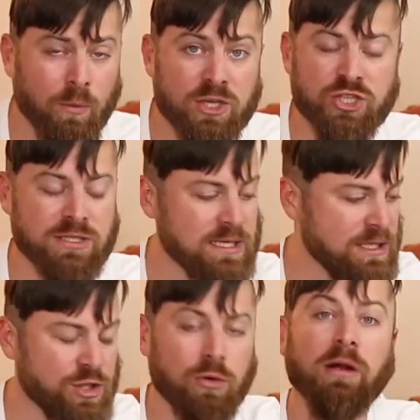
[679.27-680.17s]

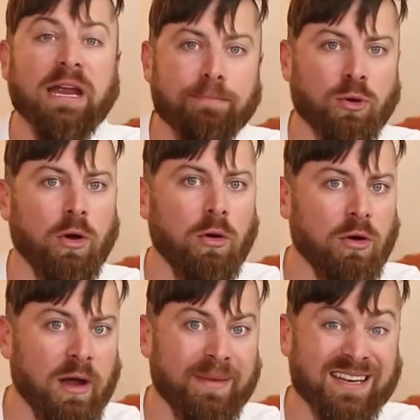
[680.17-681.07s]
it's a great
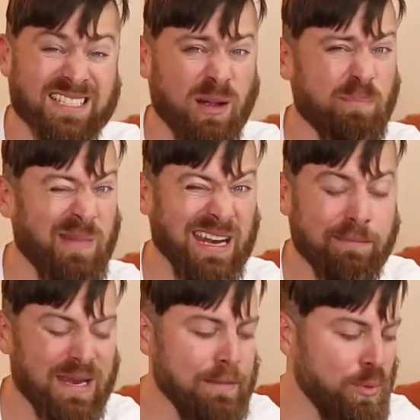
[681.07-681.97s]
program and it's helped many
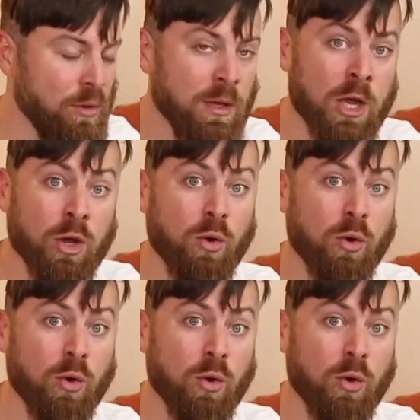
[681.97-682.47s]
people